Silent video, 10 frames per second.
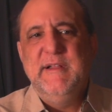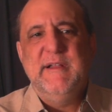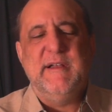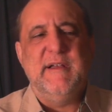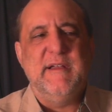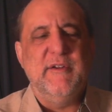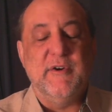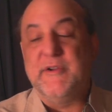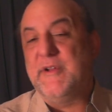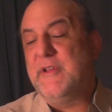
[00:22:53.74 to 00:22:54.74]
In
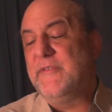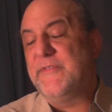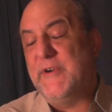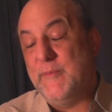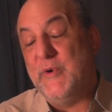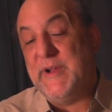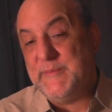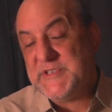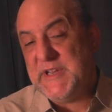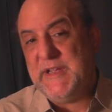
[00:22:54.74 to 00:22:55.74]
order to confirm what
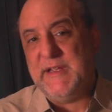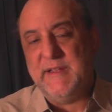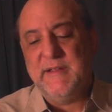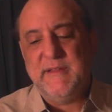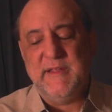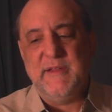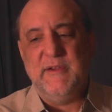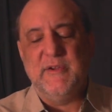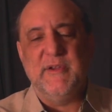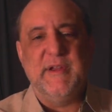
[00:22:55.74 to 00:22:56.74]
I'm saying, that
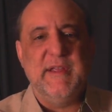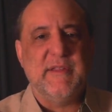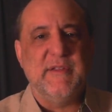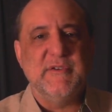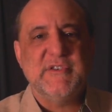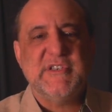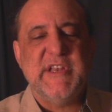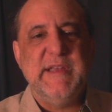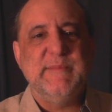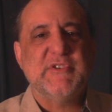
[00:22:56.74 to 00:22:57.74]
you're going to get those
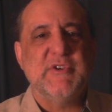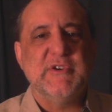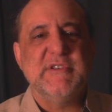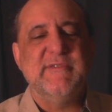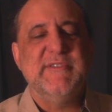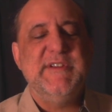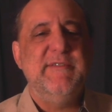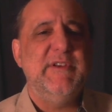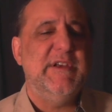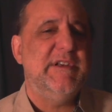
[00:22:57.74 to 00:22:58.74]
same sorts of
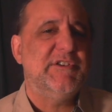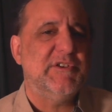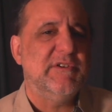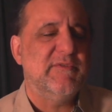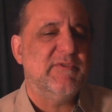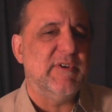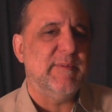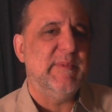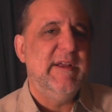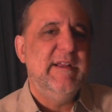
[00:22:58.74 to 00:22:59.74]
deviation
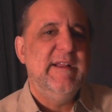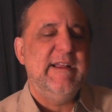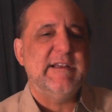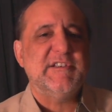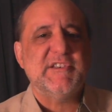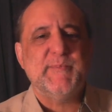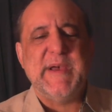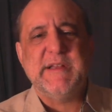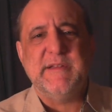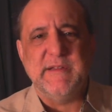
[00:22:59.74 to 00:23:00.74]
from
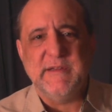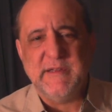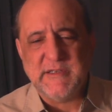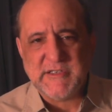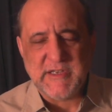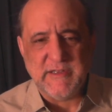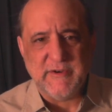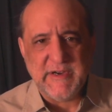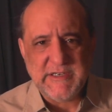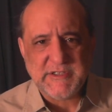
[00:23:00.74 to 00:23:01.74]
expected
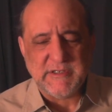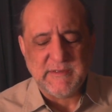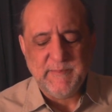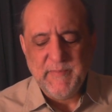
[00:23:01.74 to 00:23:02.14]
acceleration.